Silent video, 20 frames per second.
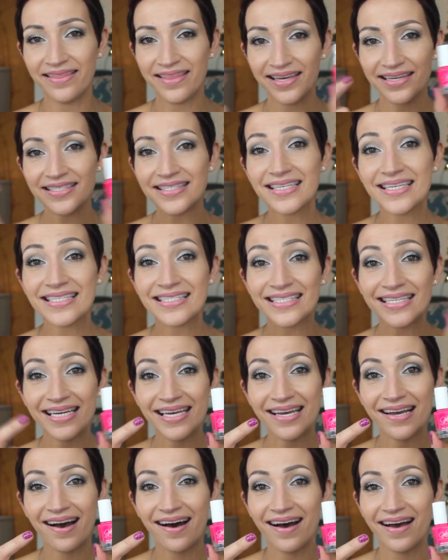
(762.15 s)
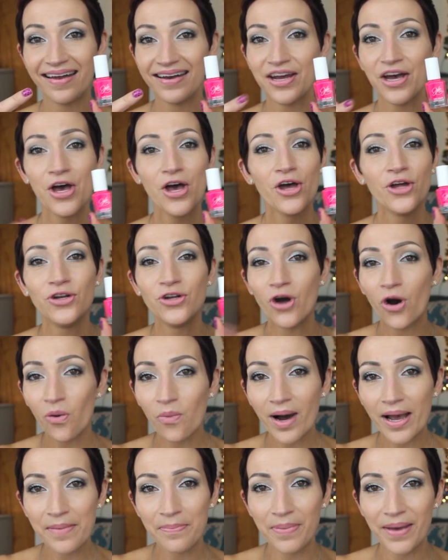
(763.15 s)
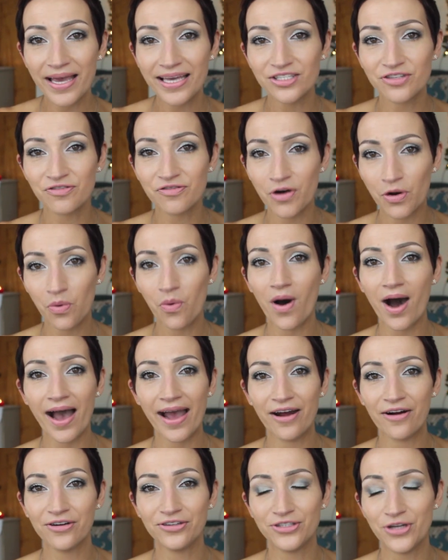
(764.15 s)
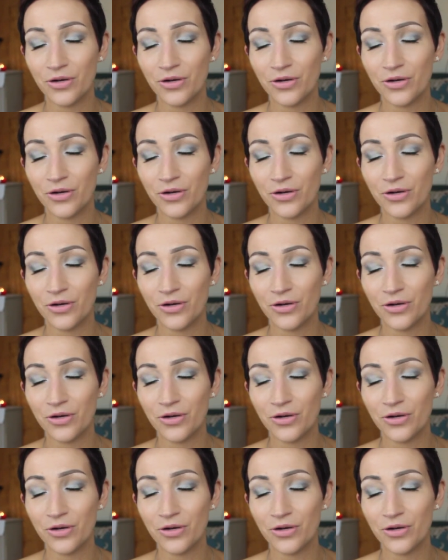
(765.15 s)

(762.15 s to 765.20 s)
This is Neon, no white base required.